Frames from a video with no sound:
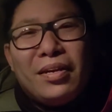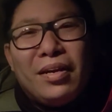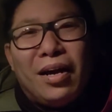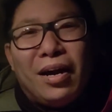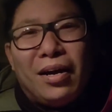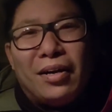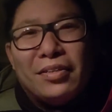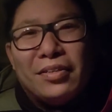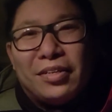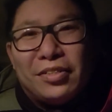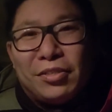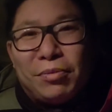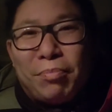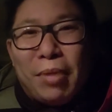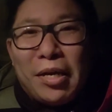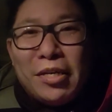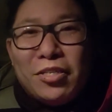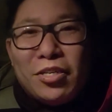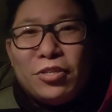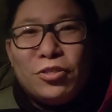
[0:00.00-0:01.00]
Oh, that's
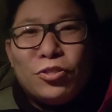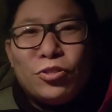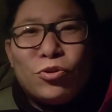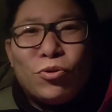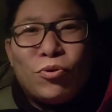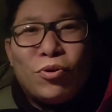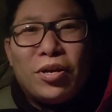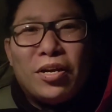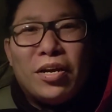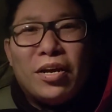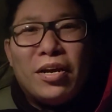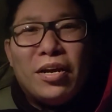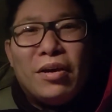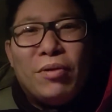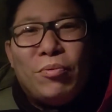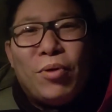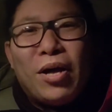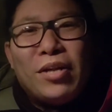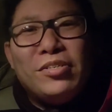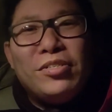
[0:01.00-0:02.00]
amazing story.
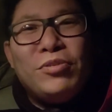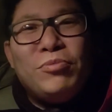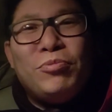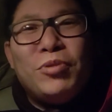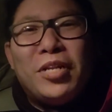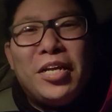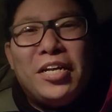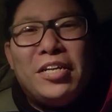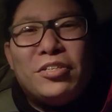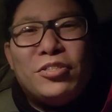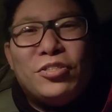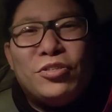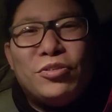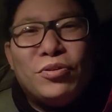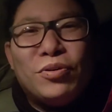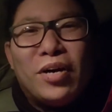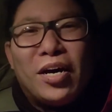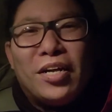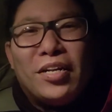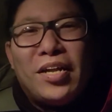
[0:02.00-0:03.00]
Well, how does it relate
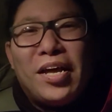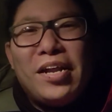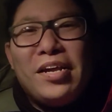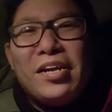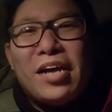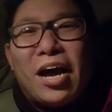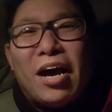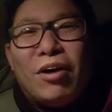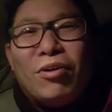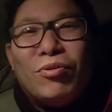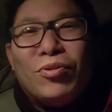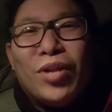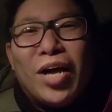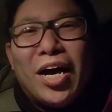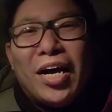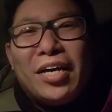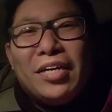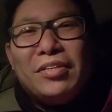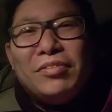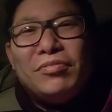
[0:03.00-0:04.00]
to uh, letting our
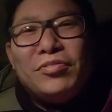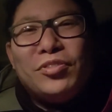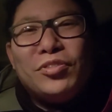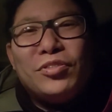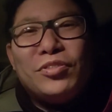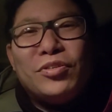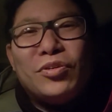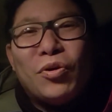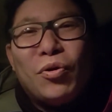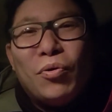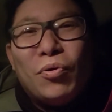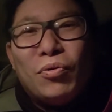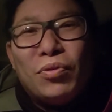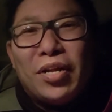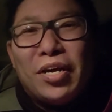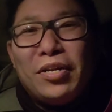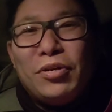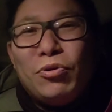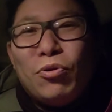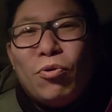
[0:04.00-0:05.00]
lives go,
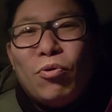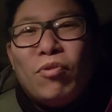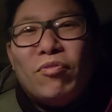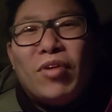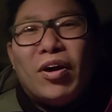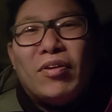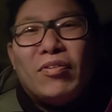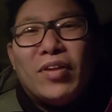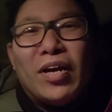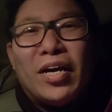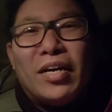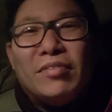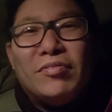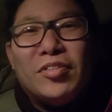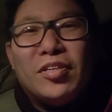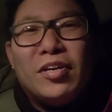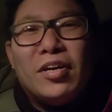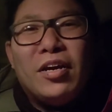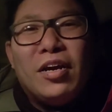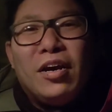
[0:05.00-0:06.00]
letting go of our lives?
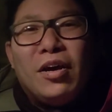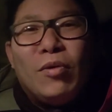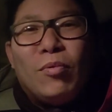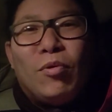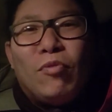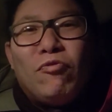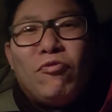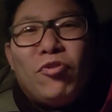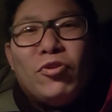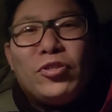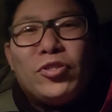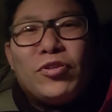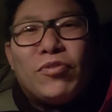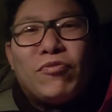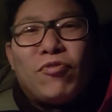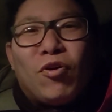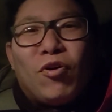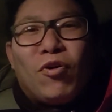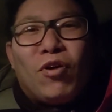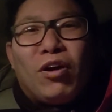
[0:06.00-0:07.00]
Well, first of
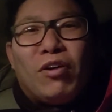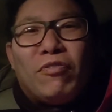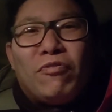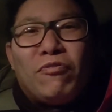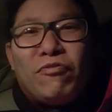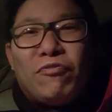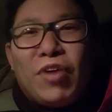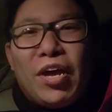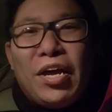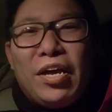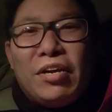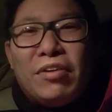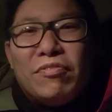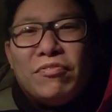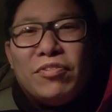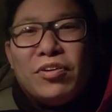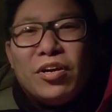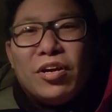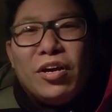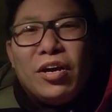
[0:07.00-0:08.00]
all, uh, faith.
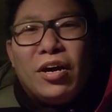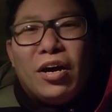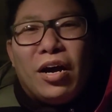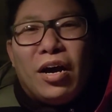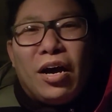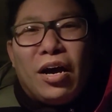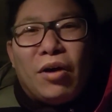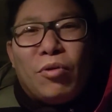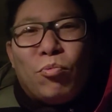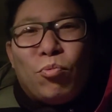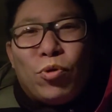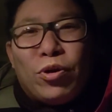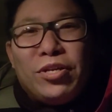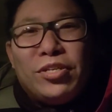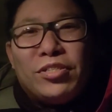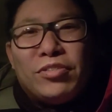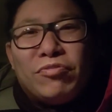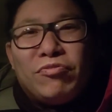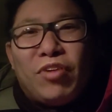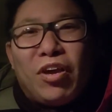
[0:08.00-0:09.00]
Uh, what
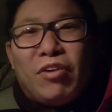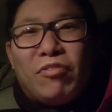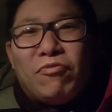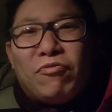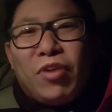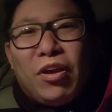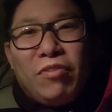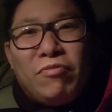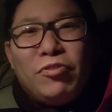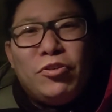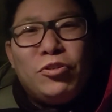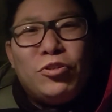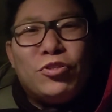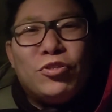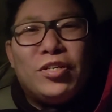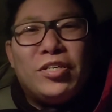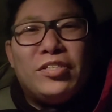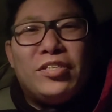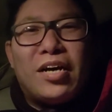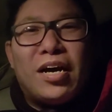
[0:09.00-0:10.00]
is faith? Faith
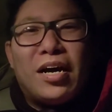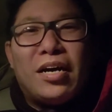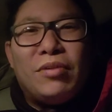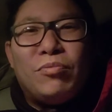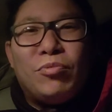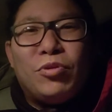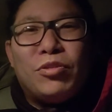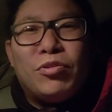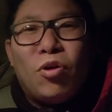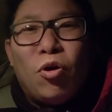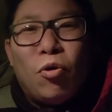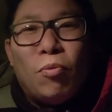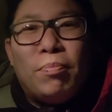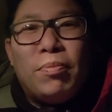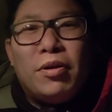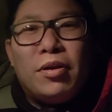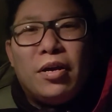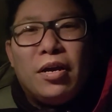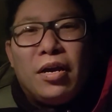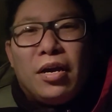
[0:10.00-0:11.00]
usually tied with hope,
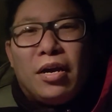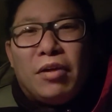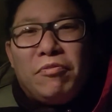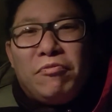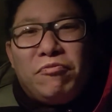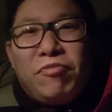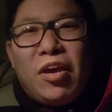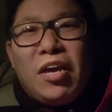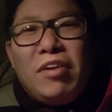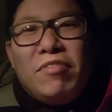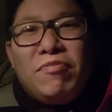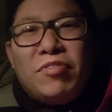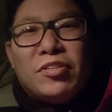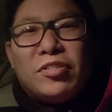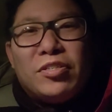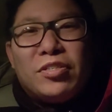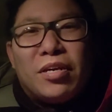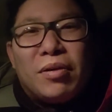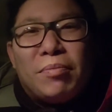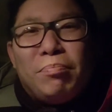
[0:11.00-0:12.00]
and faith
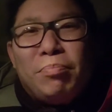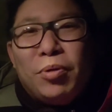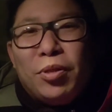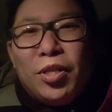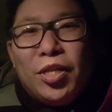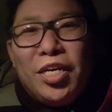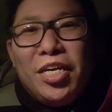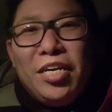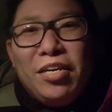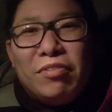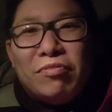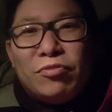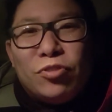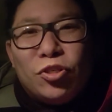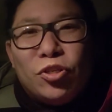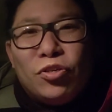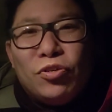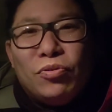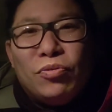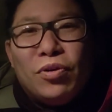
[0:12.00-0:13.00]
is uh, belief
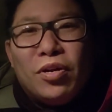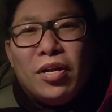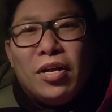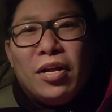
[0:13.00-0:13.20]
too.